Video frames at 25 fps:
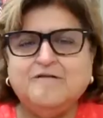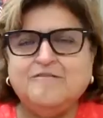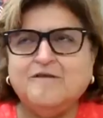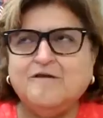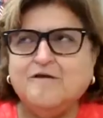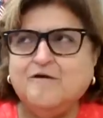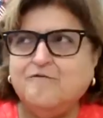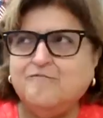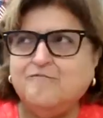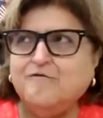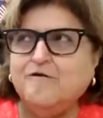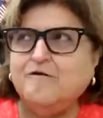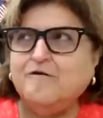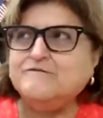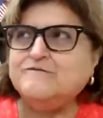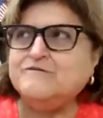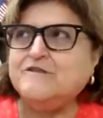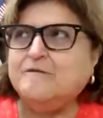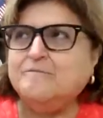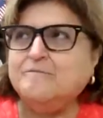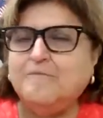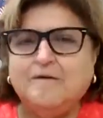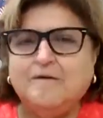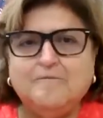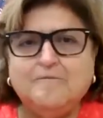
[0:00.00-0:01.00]
at the Gulf Coast,
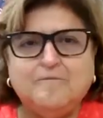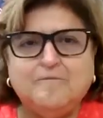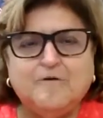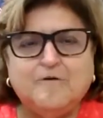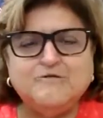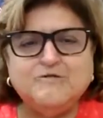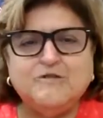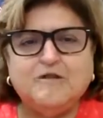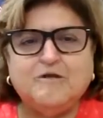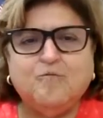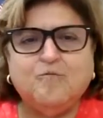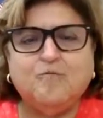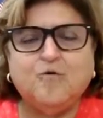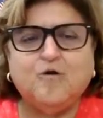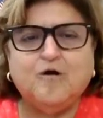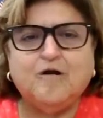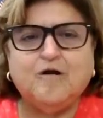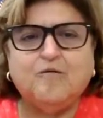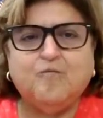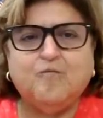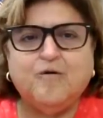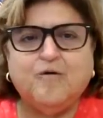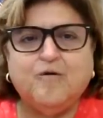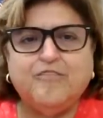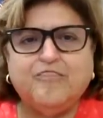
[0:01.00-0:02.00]
I mostly
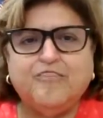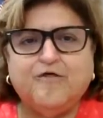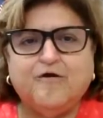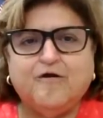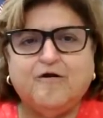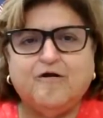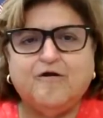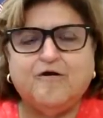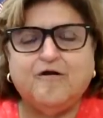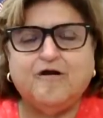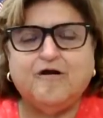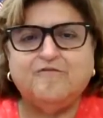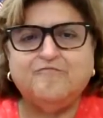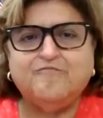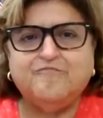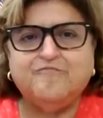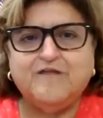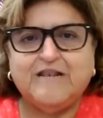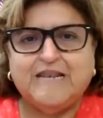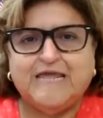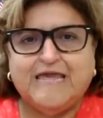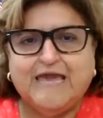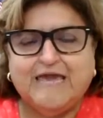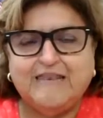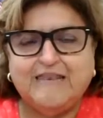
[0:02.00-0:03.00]
work with our
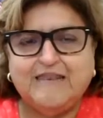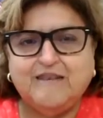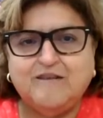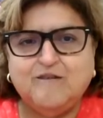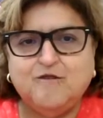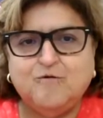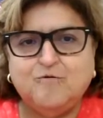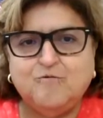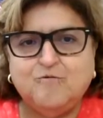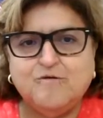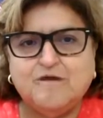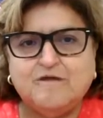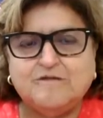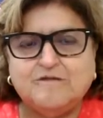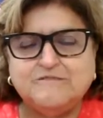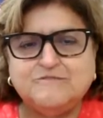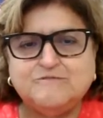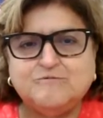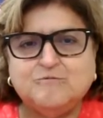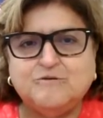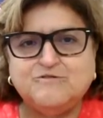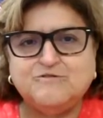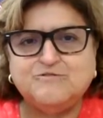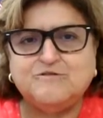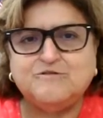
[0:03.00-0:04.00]
affiliated
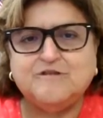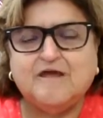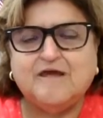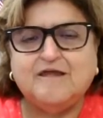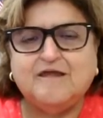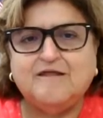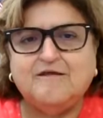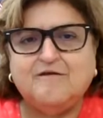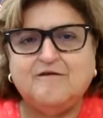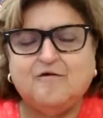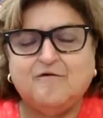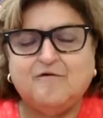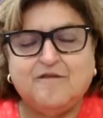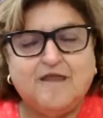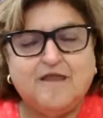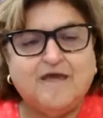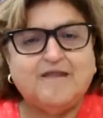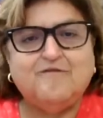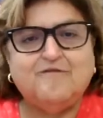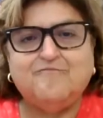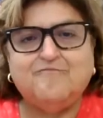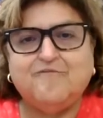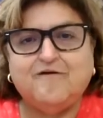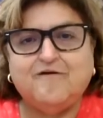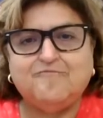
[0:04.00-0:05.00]
unions, which 90 or
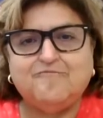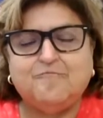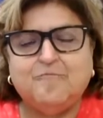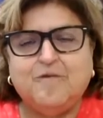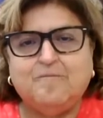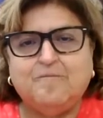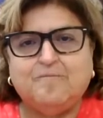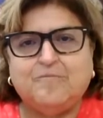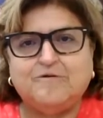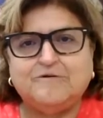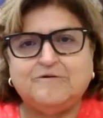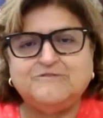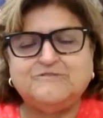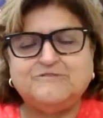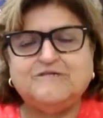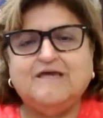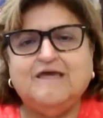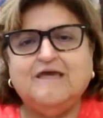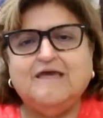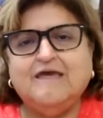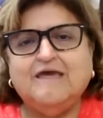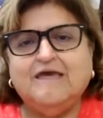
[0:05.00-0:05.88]
95 members,